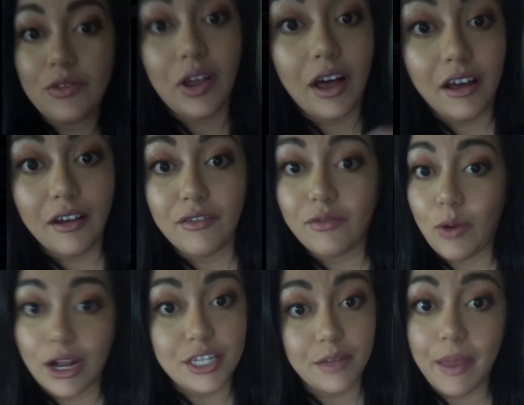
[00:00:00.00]
love
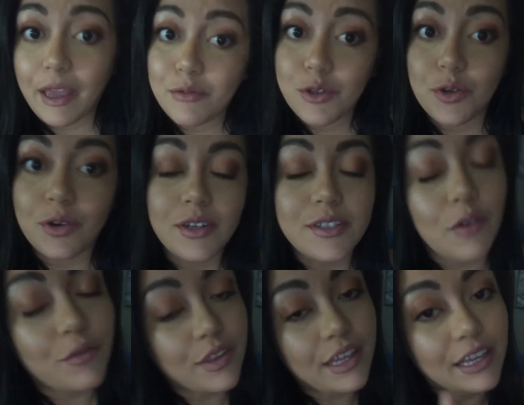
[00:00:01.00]
watching makeup tutorials,
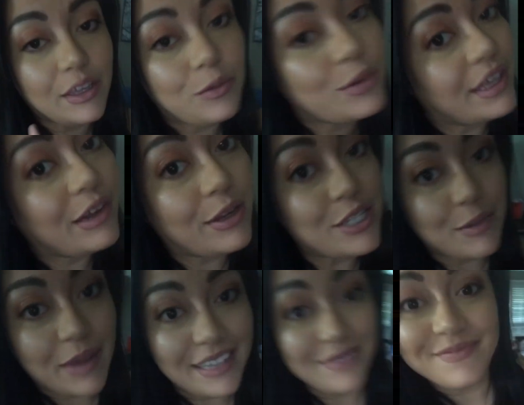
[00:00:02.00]
hopefully you will like watching
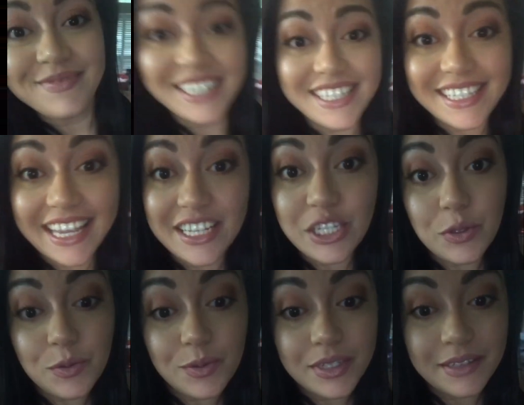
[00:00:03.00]
mine. Stay
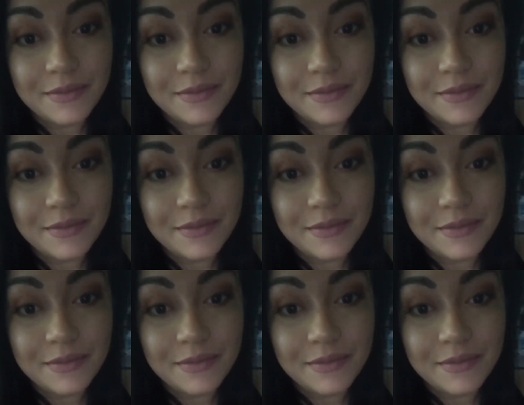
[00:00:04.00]
tuned.